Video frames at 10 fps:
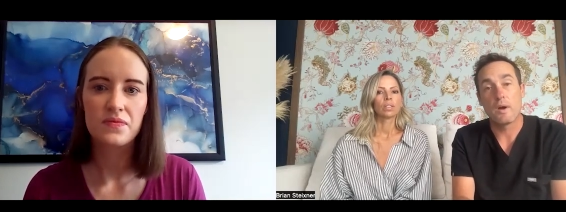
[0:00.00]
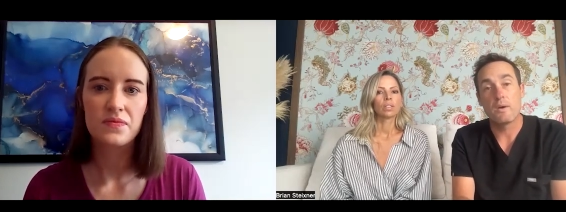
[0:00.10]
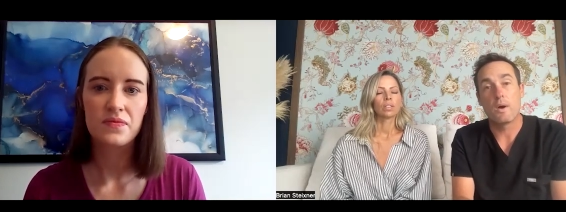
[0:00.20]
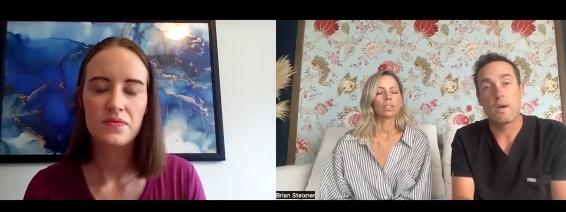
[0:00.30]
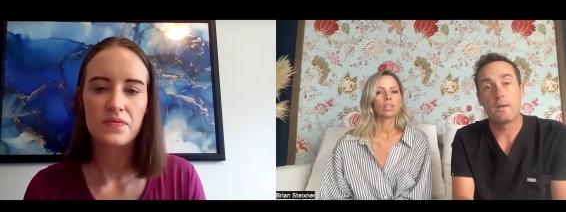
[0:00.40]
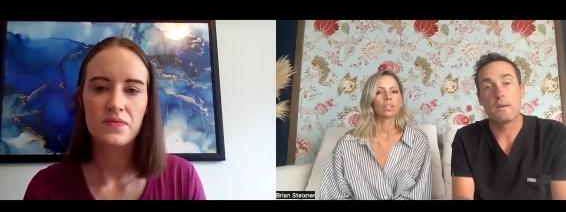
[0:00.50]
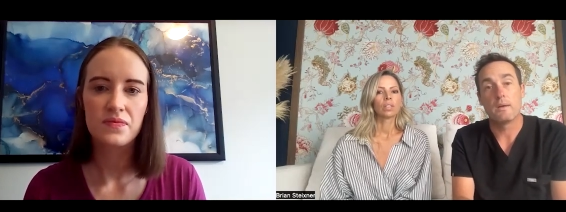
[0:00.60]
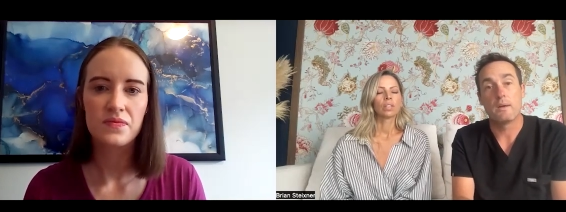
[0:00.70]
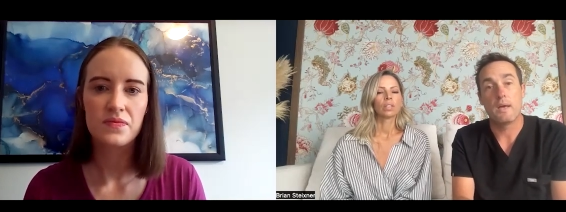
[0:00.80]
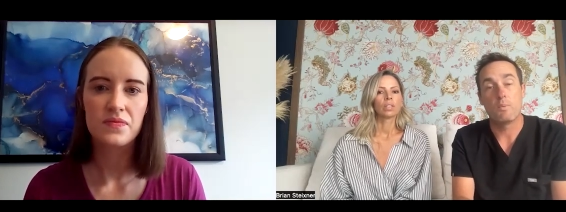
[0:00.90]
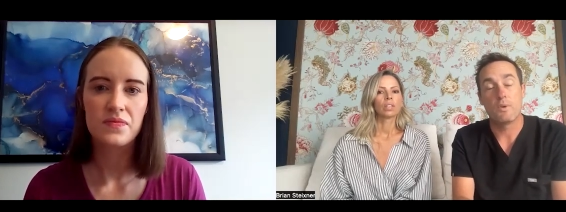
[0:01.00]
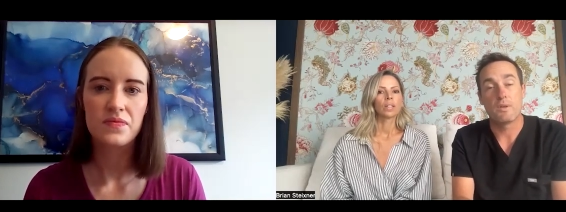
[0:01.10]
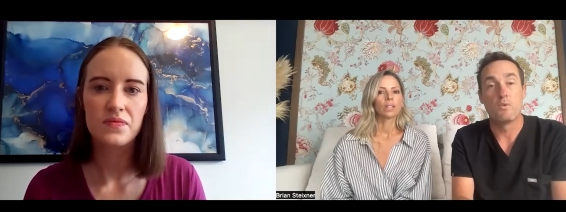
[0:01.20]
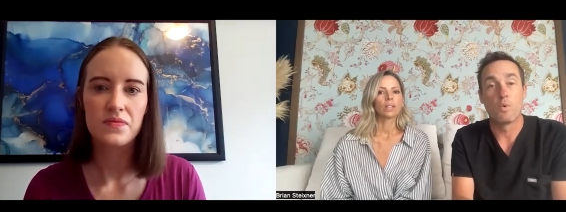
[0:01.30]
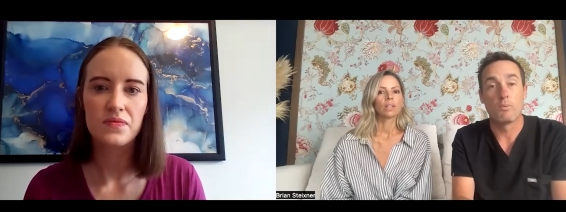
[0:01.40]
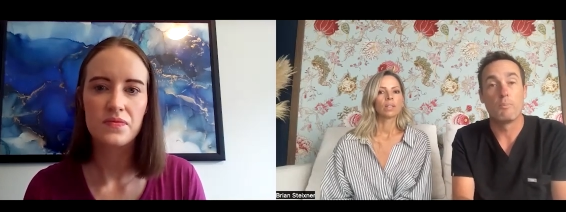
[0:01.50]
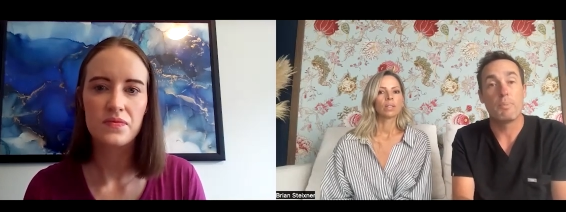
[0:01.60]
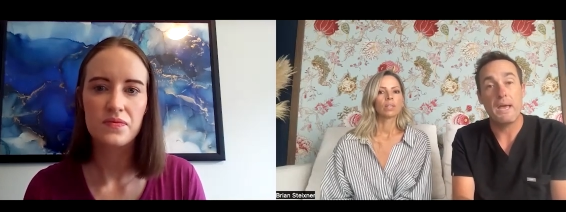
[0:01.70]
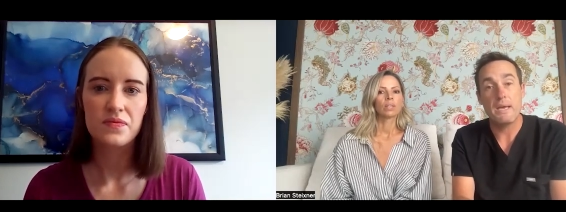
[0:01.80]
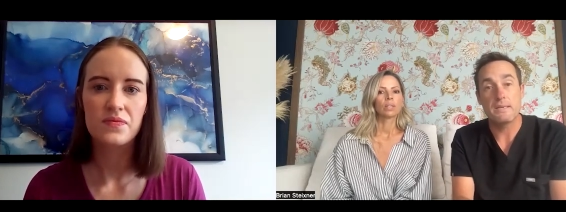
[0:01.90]
Speaker 1: right way and with a normal
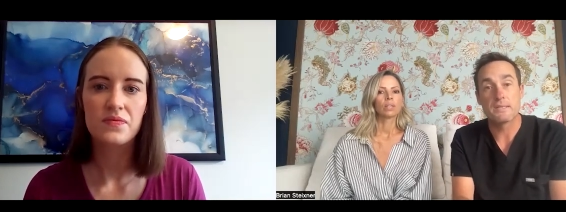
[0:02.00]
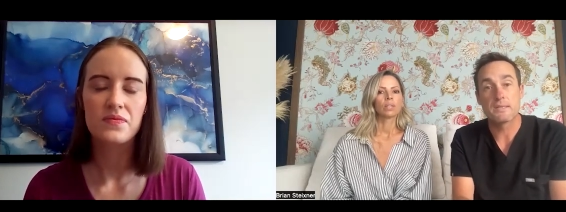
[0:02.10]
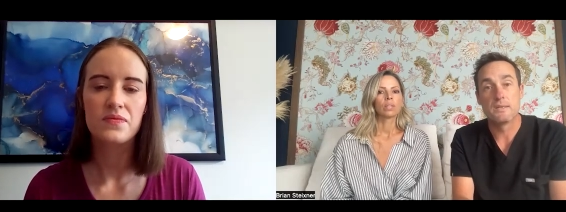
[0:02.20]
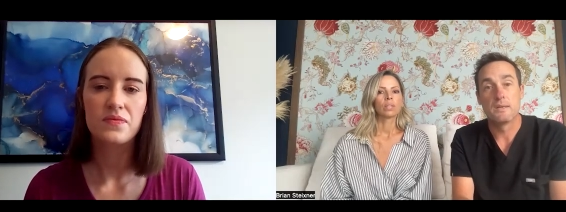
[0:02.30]
pace